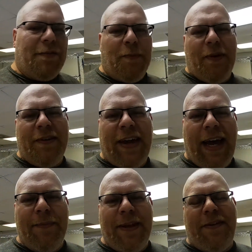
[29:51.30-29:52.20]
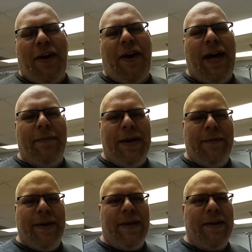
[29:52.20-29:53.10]
more as hobby. This is all hobby to
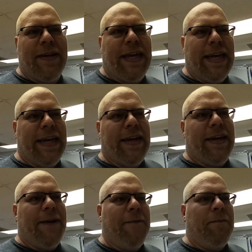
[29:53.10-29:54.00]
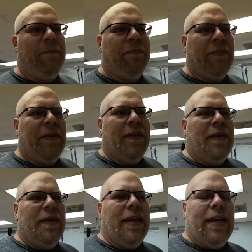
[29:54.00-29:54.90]
me, and
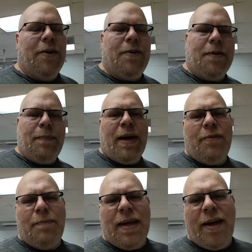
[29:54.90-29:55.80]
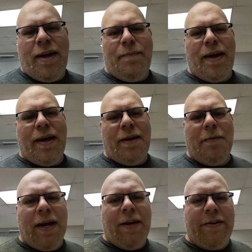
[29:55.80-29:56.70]
you know, it's above and beyond my
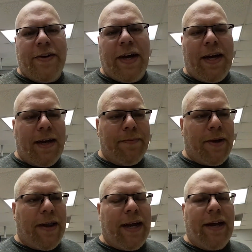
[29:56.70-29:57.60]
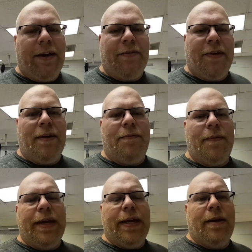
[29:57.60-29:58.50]
regular job and all that kind of stuff.
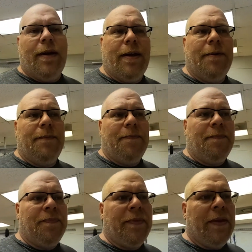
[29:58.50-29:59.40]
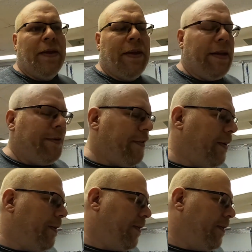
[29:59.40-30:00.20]
And so